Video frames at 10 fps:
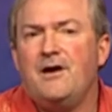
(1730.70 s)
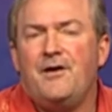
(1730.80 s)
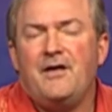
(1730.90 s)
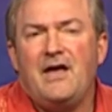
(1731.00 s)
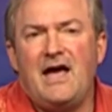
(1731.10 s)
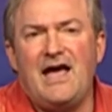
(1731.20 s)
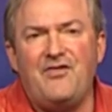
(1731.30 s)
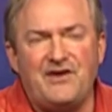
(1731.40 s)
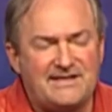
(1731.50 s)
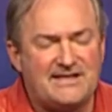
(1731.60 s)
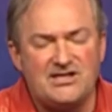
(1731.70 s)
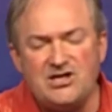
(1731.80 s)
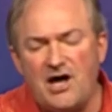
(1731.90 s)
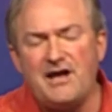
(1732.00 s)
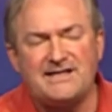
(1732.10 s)
And this is not
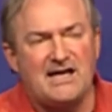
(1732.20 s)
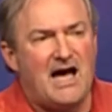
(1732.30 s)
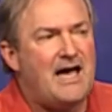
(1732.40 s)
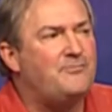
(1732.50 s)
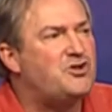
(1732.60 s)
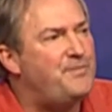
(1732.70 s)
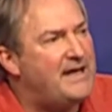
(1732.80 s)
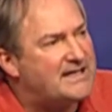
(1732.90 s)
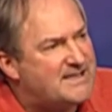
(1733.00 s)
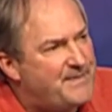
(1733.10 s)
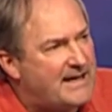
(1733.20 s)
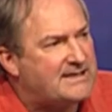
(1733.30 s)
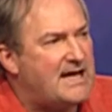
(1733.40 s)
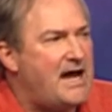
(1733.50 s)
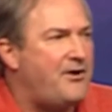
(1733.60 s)
a time to be a
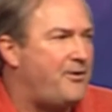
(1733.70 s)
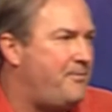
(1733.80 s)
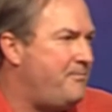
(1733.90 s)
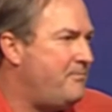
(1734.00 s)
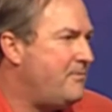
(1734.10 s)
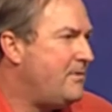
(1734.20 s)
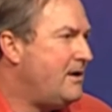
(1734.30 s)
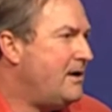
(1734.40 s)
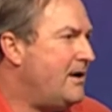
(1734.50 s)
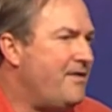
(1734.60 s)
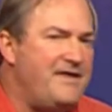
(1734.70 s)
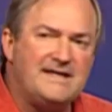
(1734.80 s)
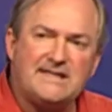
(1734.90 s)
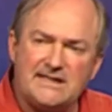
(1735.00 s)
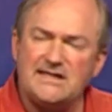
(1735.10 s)
spectator. This
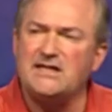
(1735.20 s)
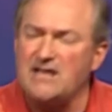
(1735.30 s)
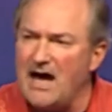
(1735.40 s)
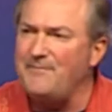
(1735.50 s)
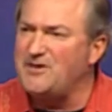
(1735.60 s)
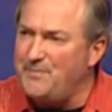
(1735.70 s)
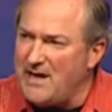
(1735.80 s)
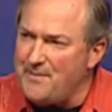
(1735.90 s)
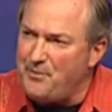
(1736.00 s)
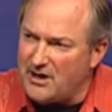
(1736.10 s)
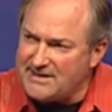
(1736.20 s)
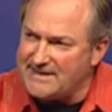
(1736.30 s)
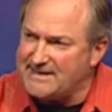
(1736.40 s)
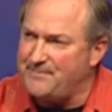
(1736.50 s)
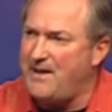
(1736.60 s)
is a time to be a
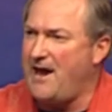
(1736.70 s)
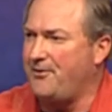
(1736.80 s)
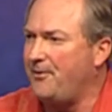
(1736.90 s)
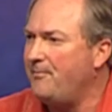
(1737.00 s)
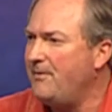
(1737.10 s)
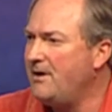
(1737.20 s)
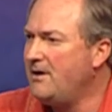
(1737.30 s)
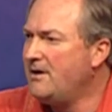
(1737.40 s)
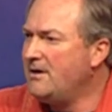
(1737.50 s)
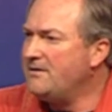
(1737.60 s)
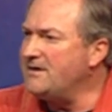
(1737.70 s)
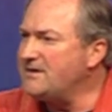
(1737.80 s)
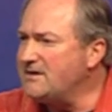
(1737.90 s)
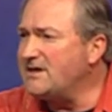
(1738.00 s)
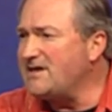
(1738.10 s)
participator. This is a
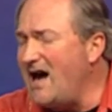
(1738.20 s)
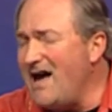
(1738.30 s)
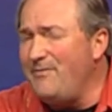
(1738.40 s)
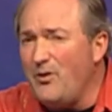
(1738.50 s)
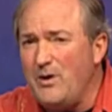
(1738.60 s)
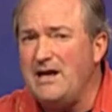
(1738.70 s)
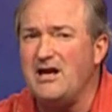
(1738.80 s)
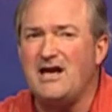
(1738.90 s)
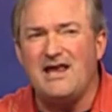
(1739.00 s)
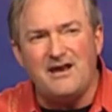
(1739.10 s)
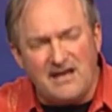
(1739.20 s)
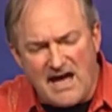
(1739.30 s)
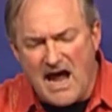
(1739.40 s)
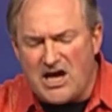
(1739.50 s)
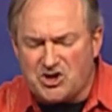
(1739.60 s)
time that we need to get
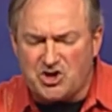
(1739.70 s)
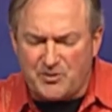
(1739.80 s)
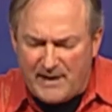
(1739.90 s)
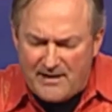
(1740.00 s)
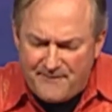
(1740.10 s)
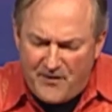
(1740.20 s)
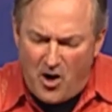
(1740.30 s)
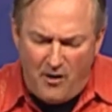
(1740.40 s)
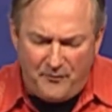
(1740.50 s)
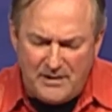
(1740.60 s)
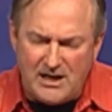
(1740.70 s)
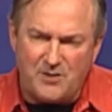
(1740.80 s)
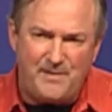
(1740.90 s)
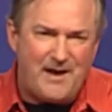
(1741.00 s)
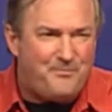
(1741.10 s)
engaged, to be involved. We need to be
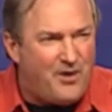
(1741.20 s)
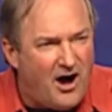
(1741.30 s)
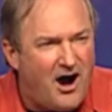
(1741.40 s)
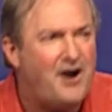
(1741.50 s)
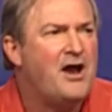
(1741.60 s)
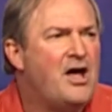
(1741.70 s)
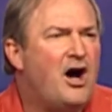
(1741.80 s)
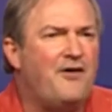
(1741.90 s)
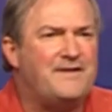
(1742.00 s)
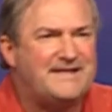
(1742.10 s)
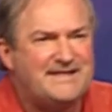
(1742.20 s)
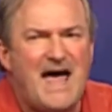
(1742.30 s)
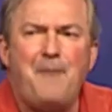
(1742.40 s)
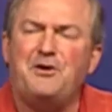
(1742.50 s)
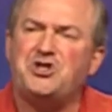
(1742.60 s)
a part of
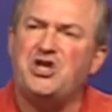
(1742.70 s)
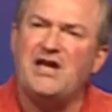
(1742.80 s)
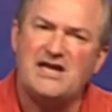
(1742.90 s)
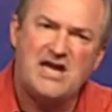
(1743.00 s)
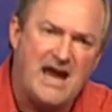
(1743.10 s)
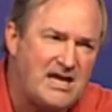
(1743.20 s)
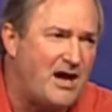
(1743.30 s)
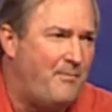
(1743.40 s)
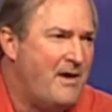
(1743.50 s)
establishing a kingdom.